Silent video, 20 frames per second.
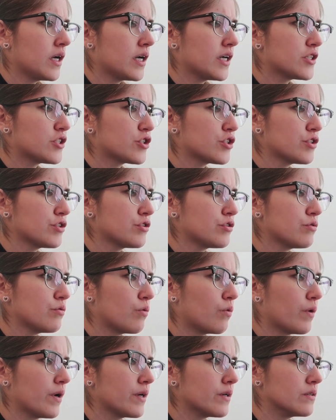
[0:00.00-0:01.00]
It's just
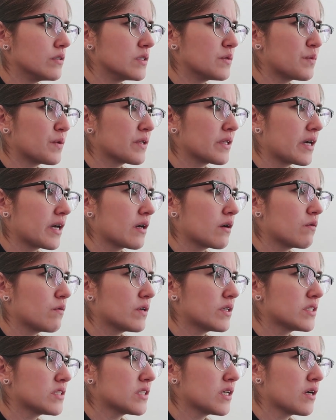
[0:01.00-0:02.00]
two oils, but like,
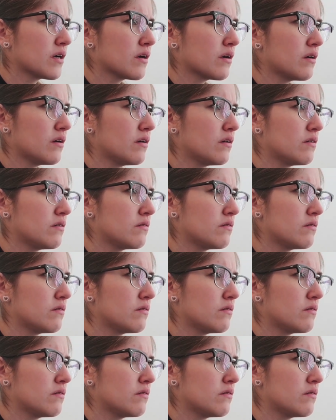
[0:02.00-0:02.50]
what is their,